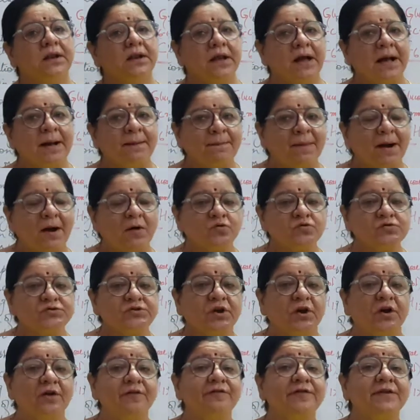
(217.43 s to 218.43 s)
amount
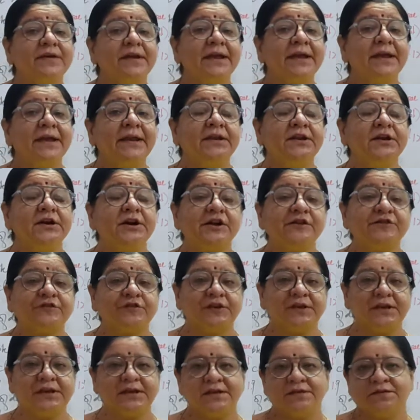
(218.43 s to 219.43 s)
of
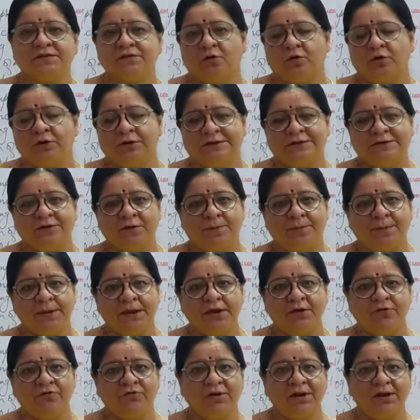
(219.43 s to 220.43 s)
energy is also
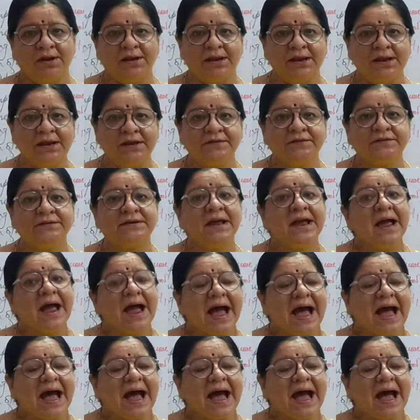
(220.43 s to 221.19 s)
being released,